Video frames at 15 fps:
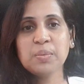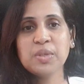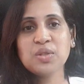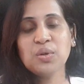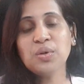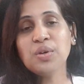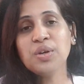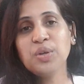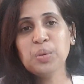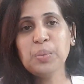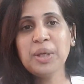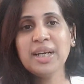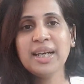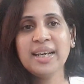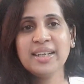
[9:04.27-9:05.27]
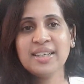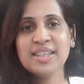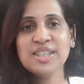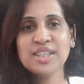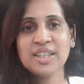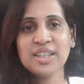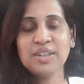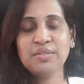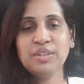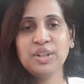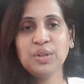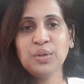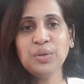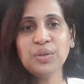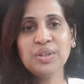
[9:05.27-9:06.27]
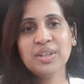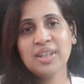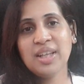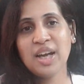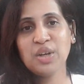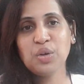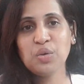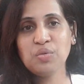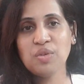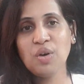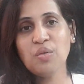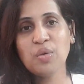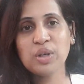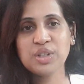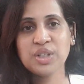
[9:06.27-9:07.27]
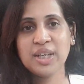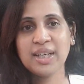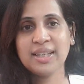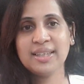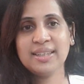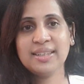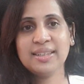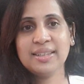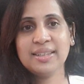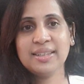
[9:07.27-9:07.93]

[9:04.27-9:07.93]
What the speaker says: this episode, you may like and share the video. Thank you for watching.